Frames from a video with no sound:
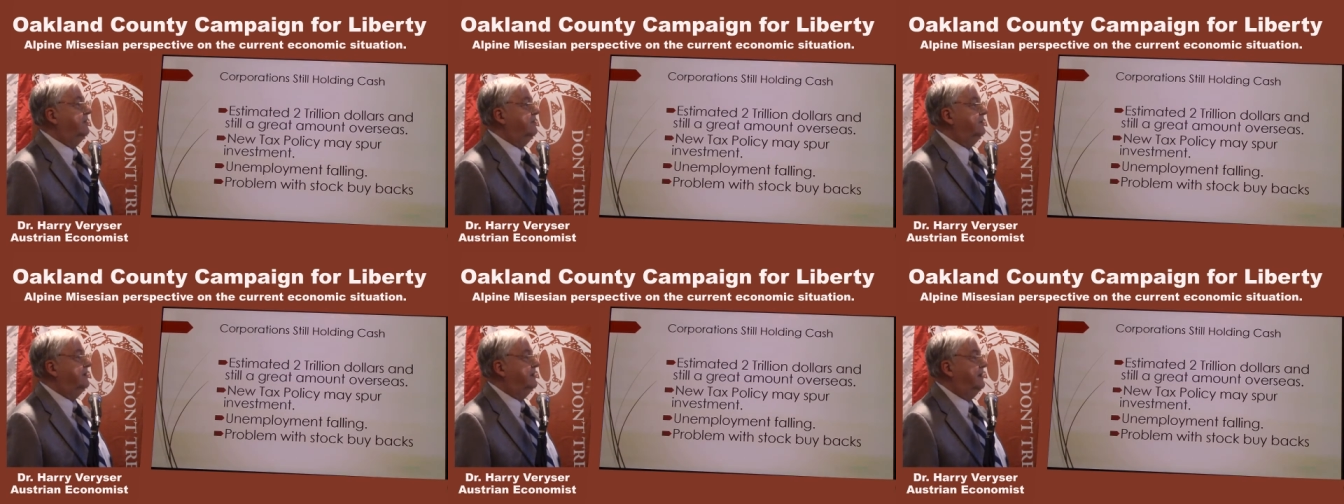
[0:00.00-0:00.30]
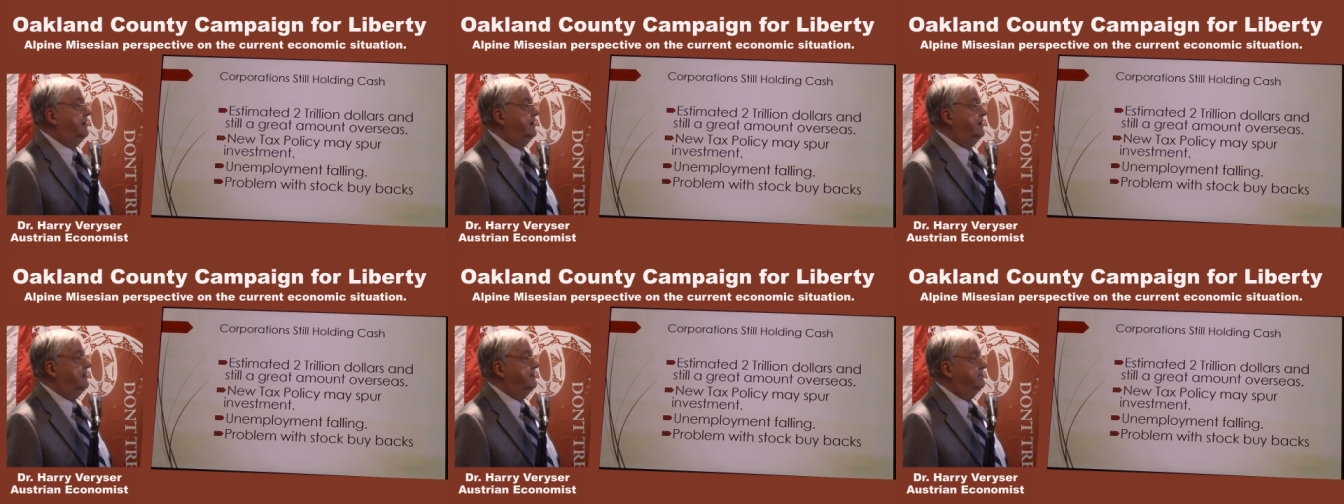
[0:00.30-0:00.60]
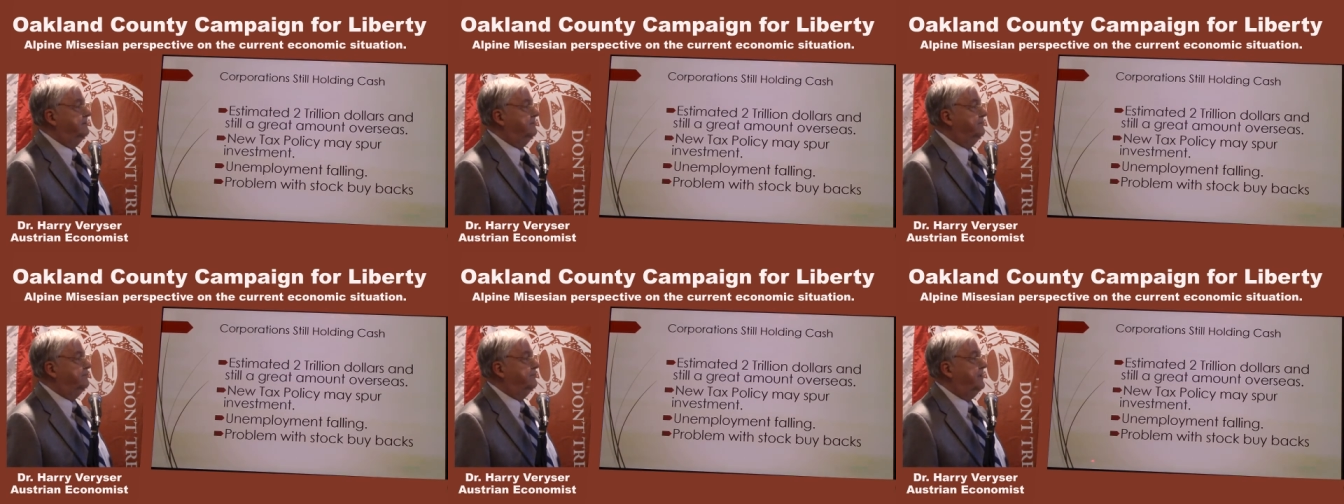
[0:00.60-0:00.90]

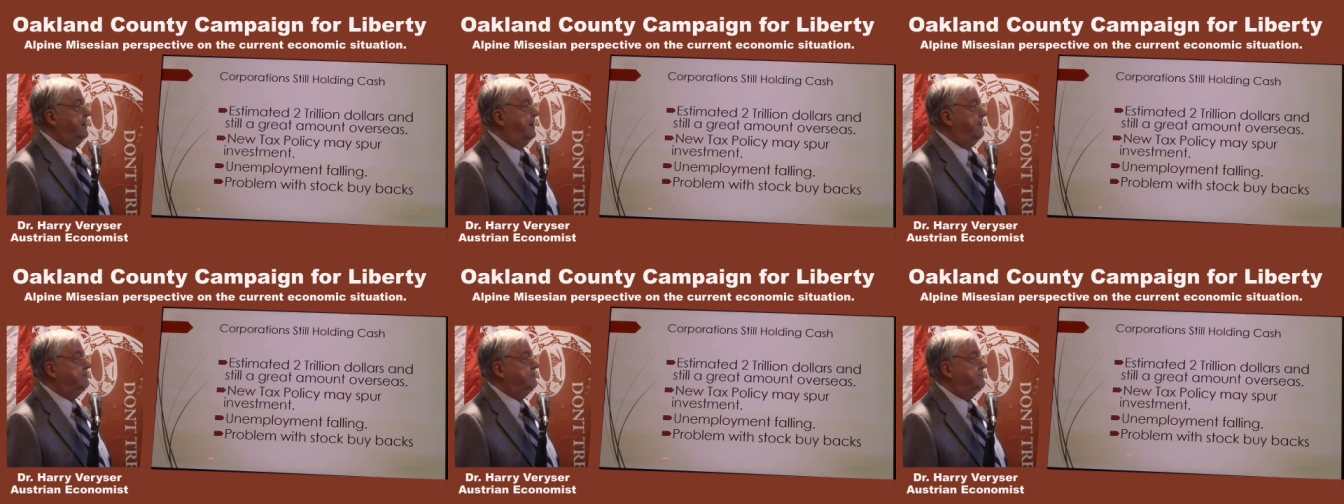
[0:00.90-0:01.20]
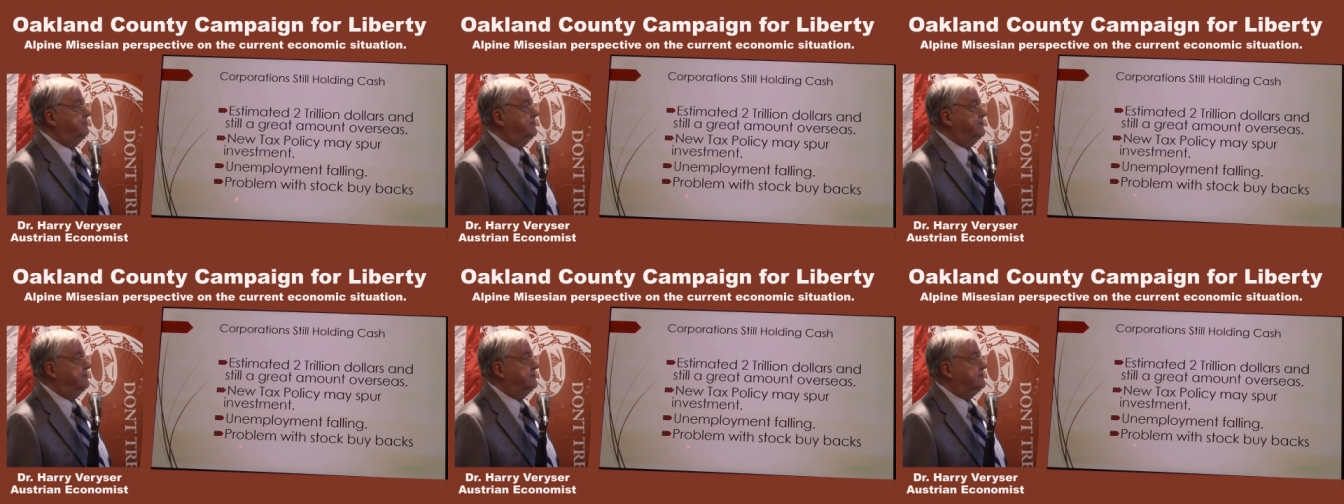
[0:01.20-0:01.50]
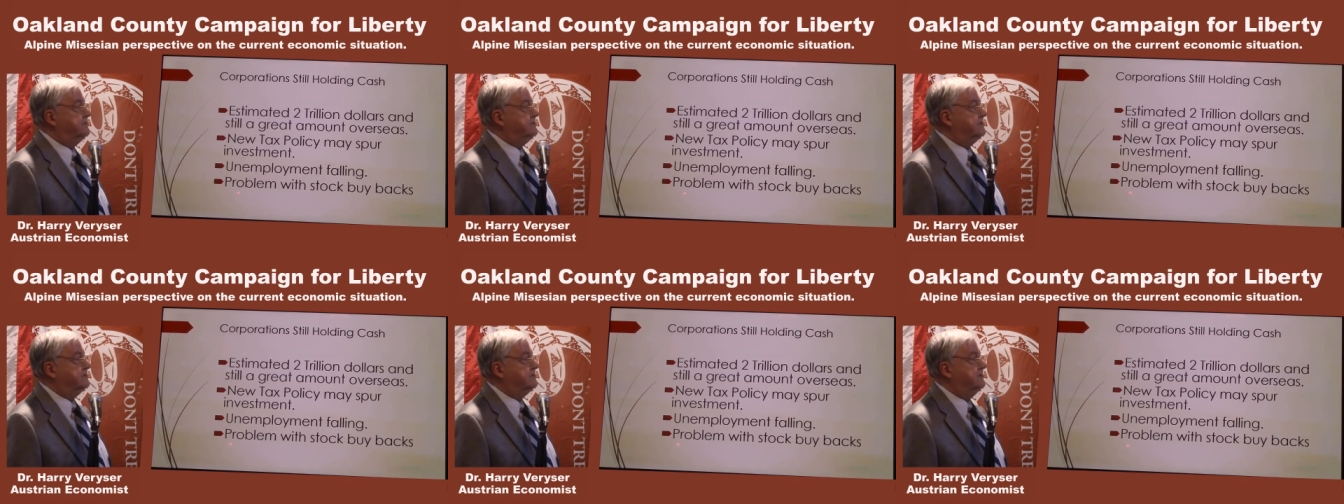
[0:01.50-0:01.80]
uh, the problem
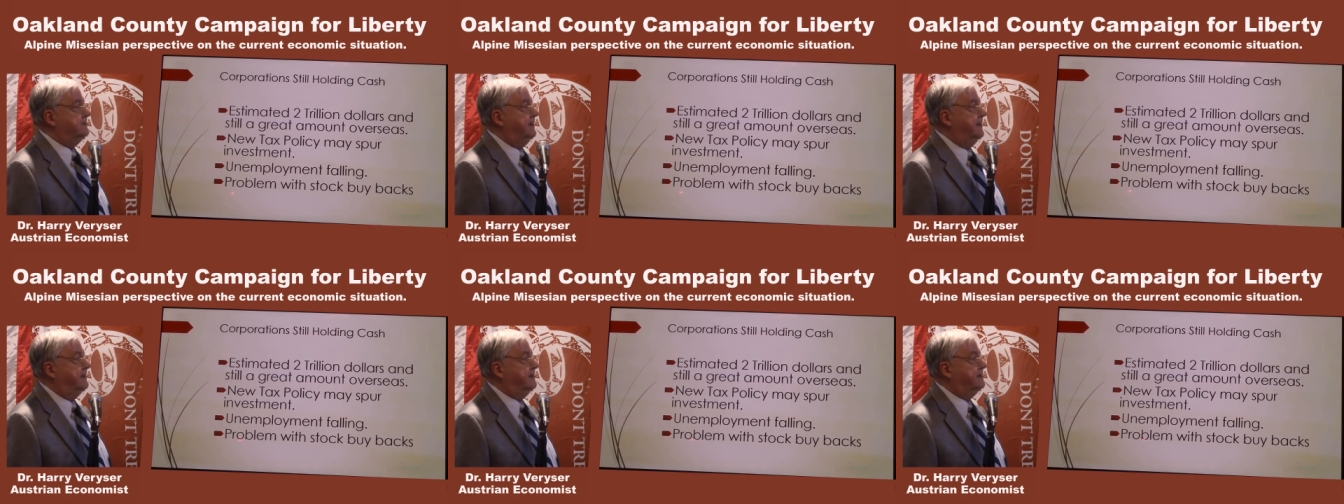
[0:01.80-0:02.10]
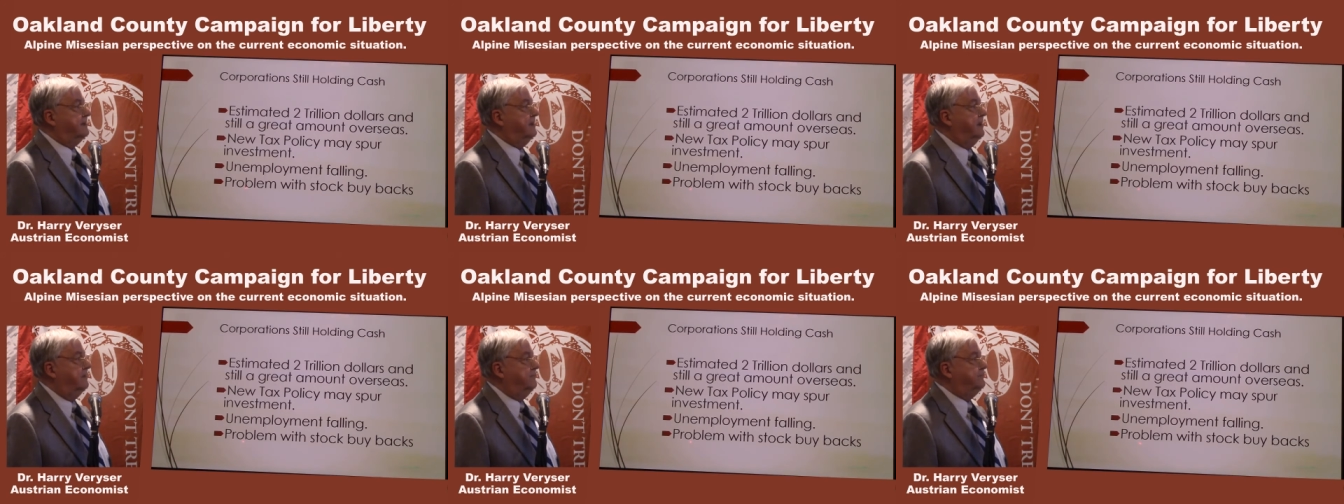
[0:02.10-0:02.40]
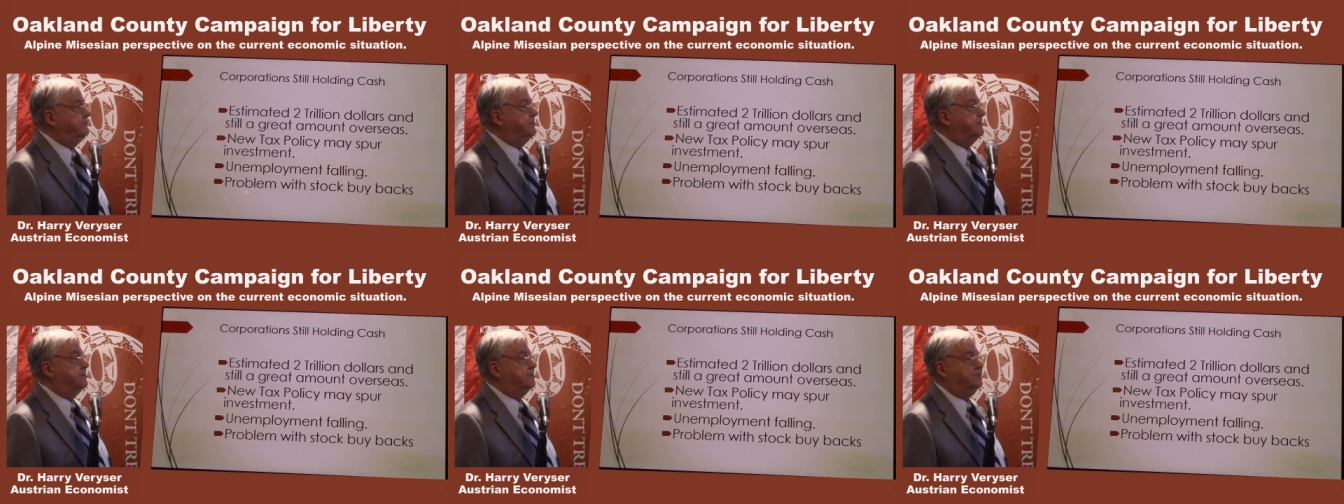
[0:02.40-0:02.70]
is, is a lot of
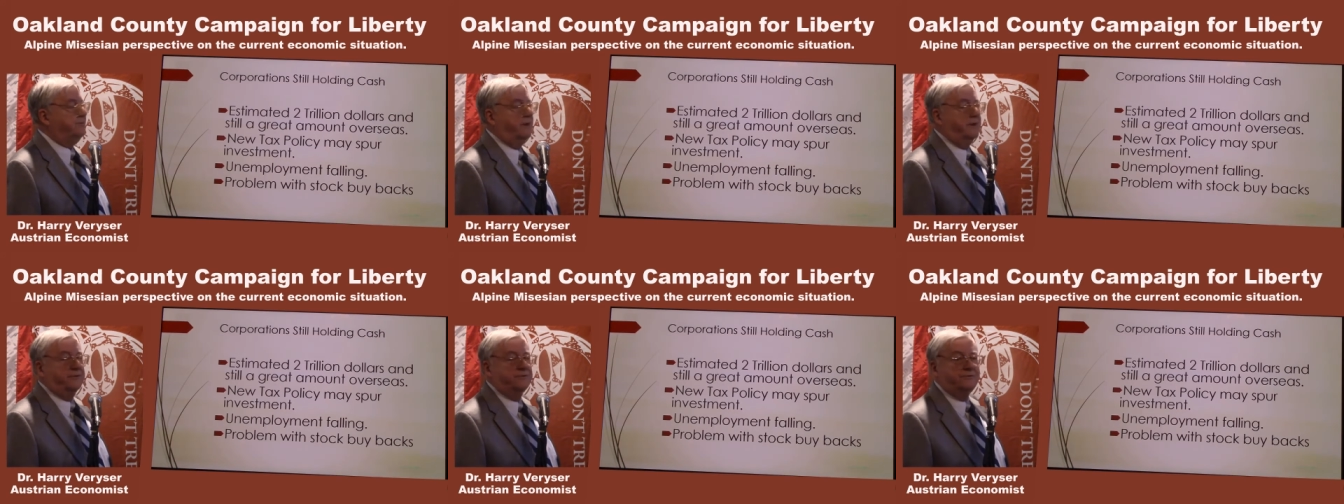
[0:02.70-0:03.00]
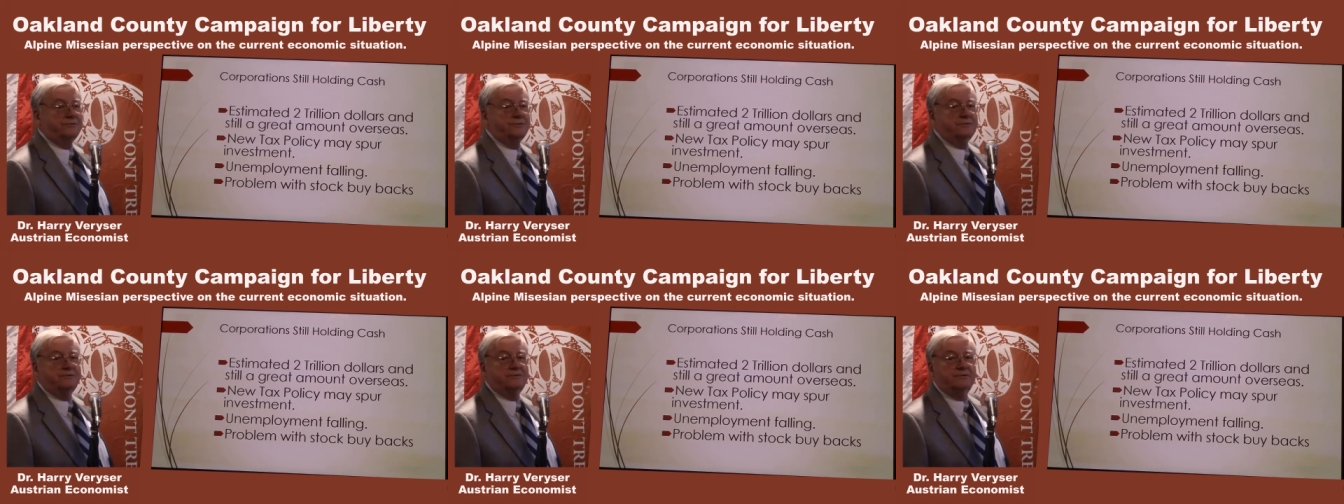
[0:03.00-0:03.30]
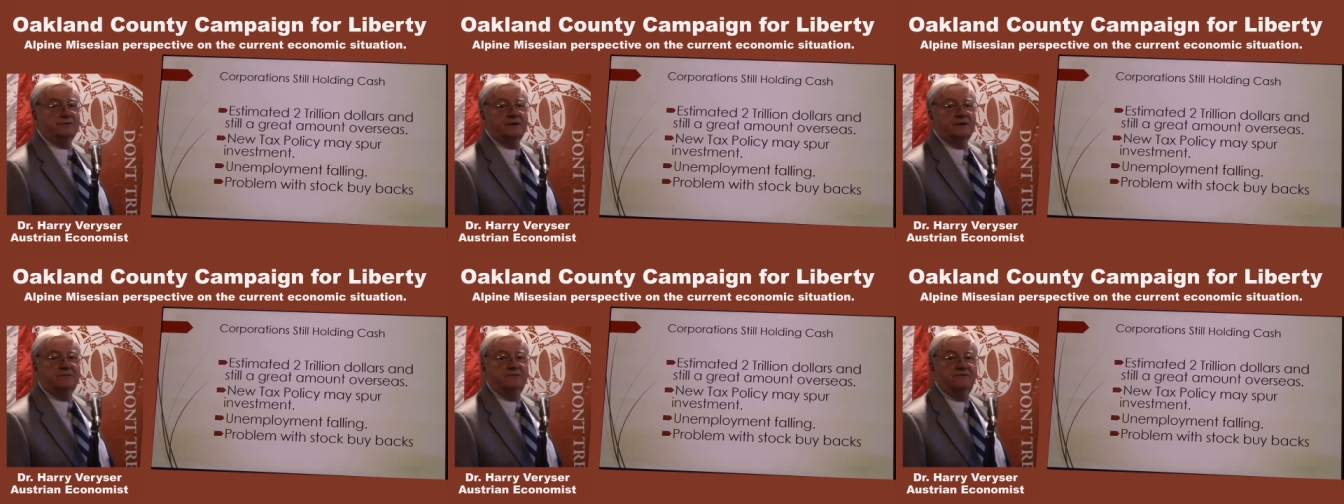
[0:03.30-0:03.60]
companies, rather
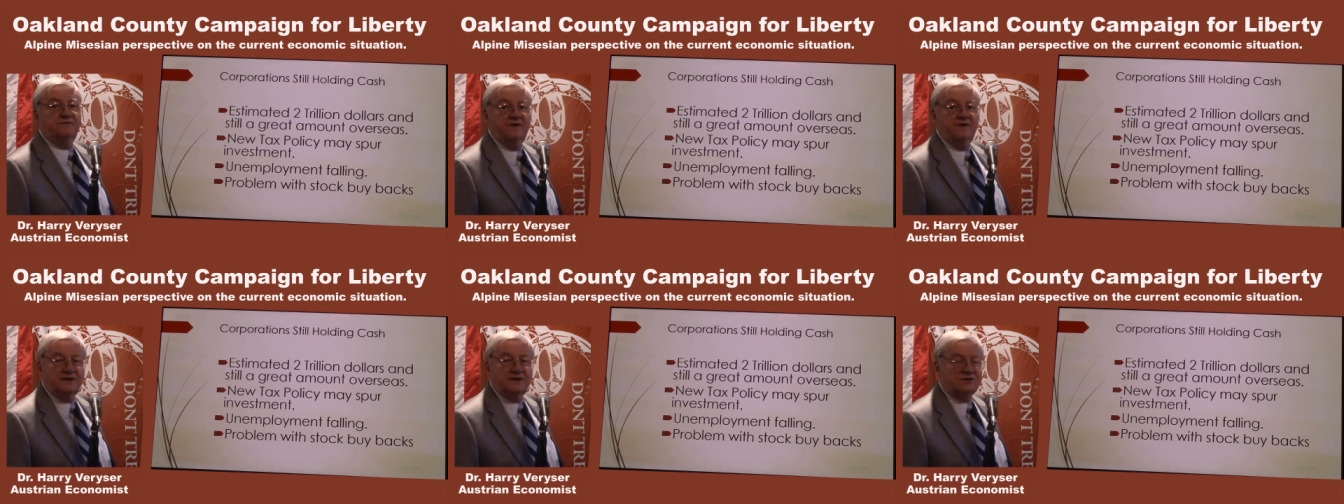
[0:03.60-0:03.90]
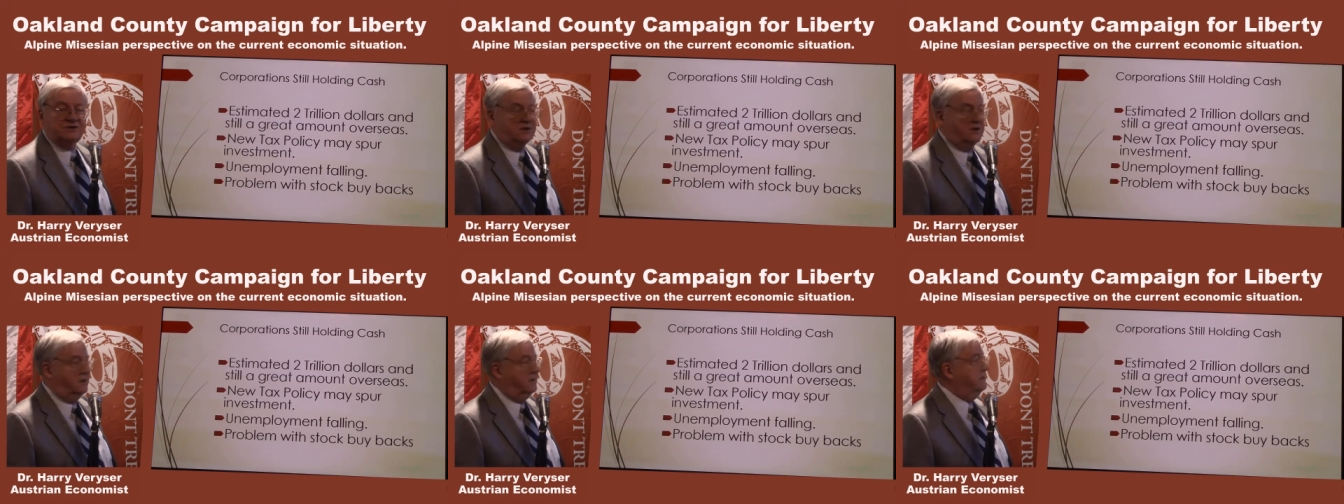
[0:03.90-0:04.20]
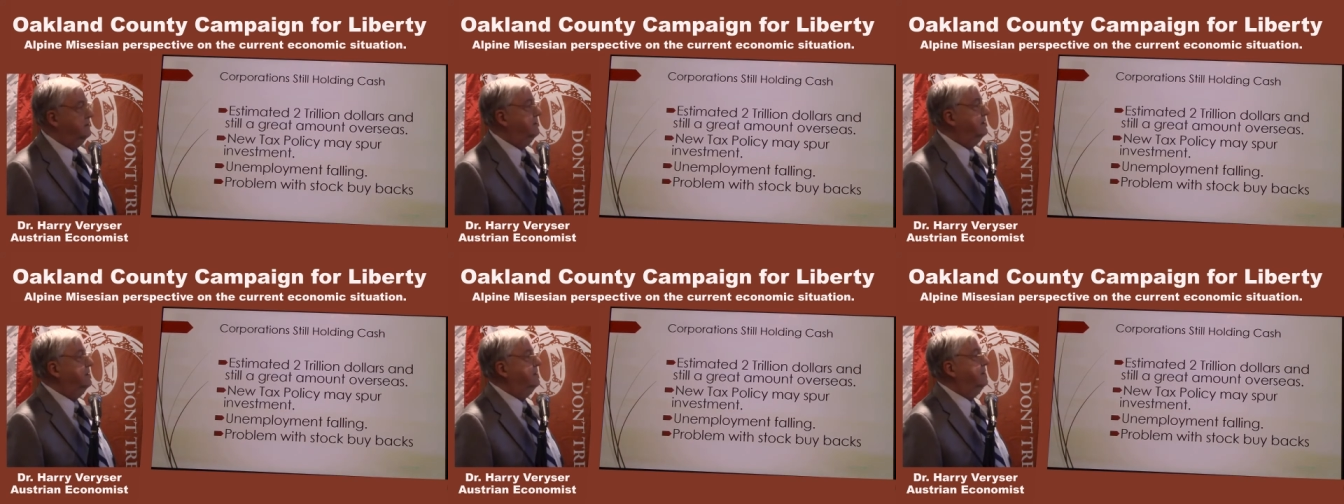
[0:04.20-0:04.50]
than
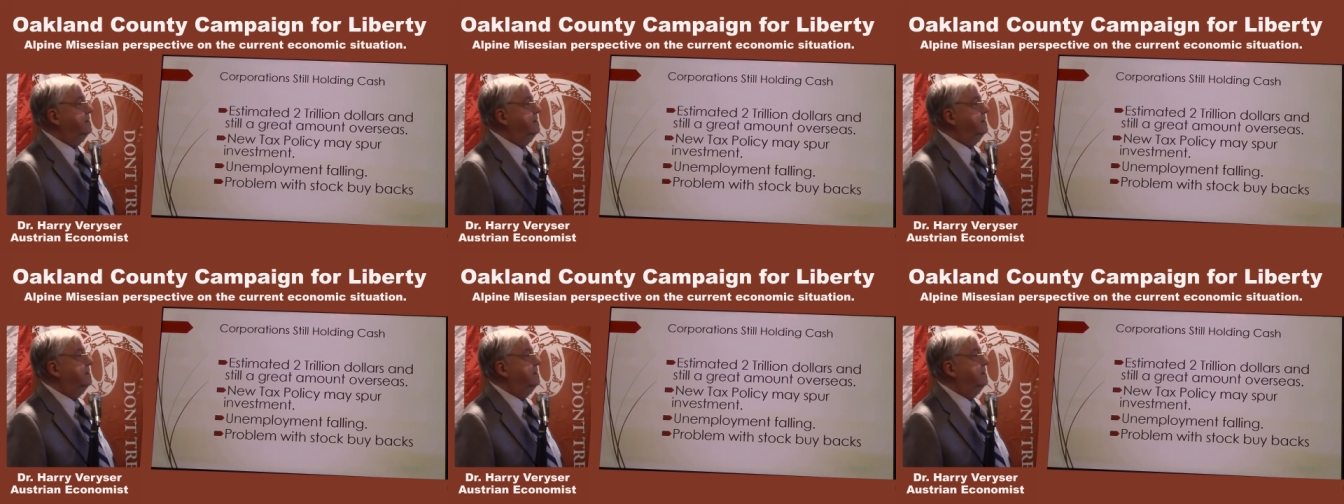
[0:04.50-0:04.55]
investing,